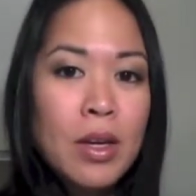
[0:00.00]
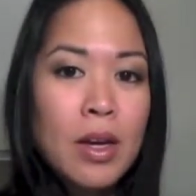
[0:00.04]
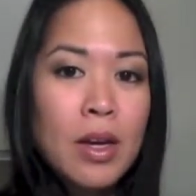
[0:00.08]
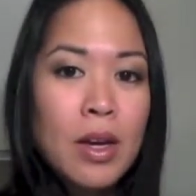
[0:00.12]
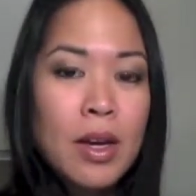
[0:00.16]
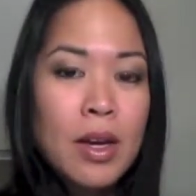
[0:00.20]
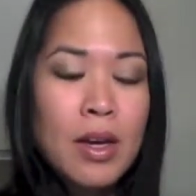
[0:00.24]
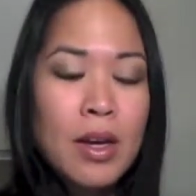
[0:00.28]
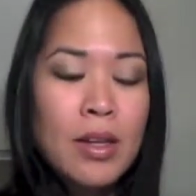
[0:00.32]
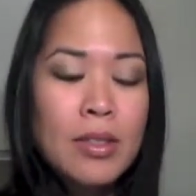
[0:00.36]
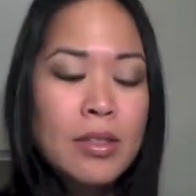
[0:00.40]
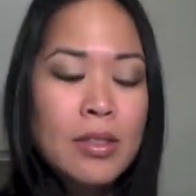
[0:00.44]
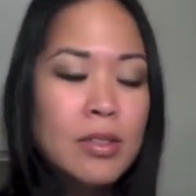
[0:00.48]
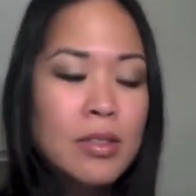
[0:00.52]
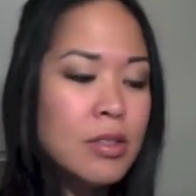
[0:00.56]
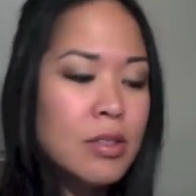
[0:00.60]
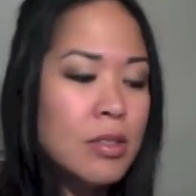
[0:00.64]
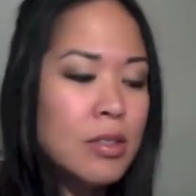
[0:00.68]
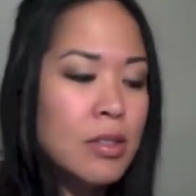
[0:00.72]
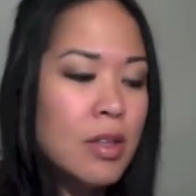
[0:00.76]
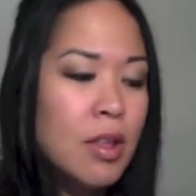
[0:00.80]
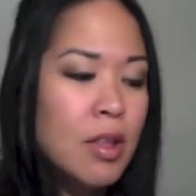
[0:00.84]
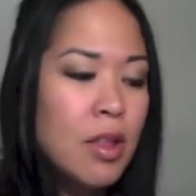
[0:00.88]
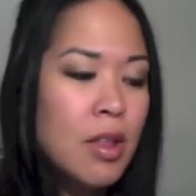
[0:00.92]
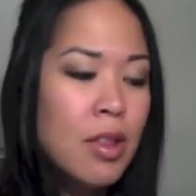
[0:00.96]
And
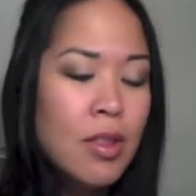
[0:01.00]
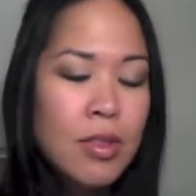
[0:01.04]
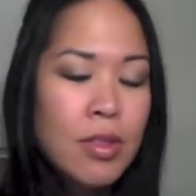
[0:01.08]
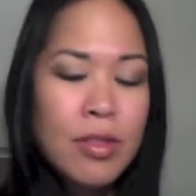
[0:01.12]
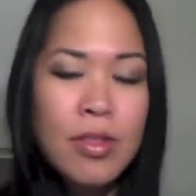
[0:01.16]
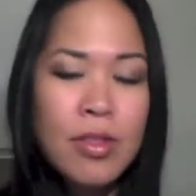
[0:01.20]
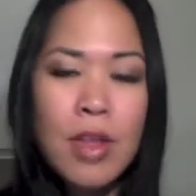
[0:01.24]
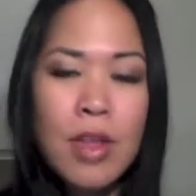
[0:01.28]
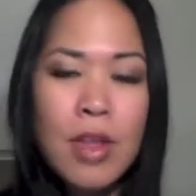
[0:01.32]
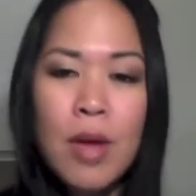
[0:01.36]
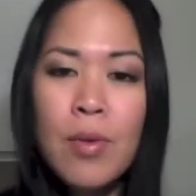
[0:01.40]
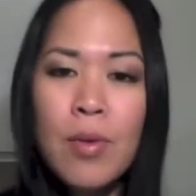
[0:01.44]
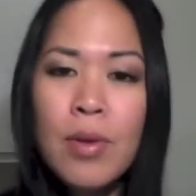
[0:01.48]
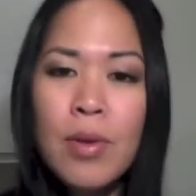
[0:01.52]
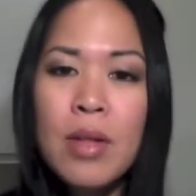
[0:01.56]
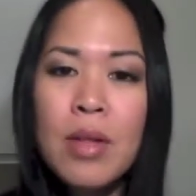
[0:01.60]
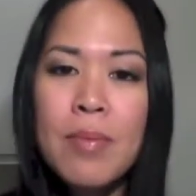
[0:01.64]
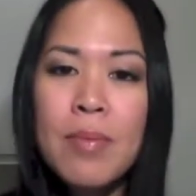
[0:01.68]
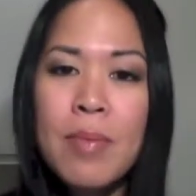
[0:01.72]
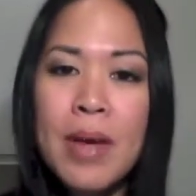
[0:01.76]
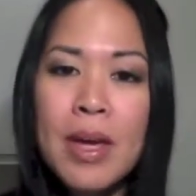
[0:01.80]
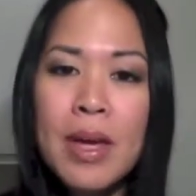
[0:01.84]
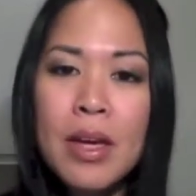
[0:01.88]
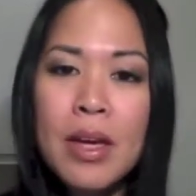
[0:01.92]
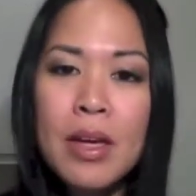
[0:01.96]
they really
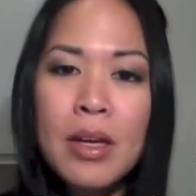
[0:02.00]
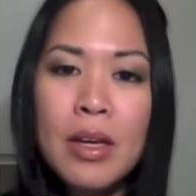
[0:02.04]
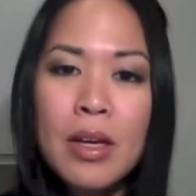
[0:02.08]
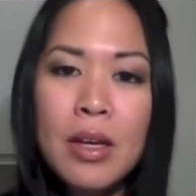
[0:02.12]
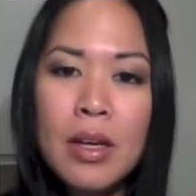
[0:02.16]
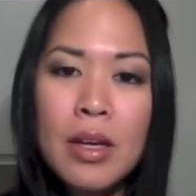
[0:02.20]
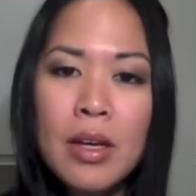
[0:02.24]
make